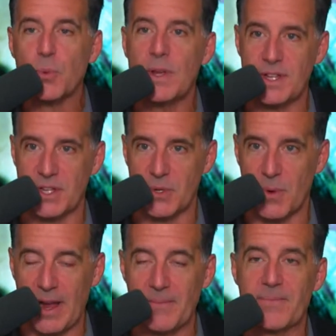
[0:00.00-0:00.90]
reasons,
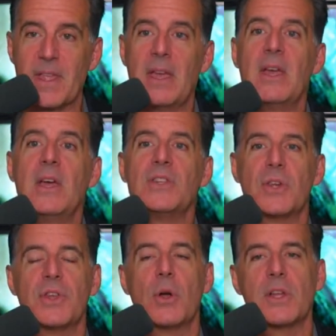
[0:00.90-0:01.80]
right?
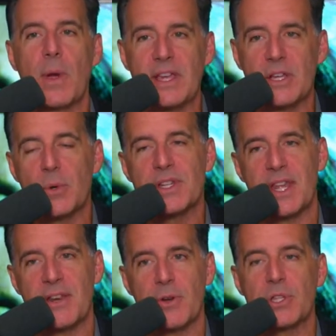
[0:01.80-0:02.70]
So the only way you can do is
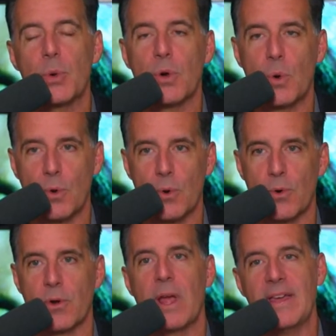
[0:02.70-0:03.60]
enter into a court
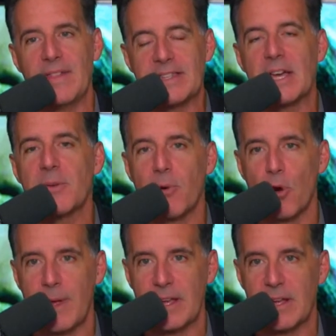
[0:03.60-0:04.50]
order, and that's how the
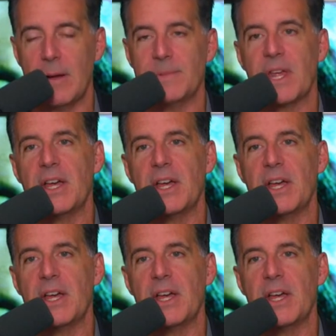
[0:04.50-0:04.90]
probate comes.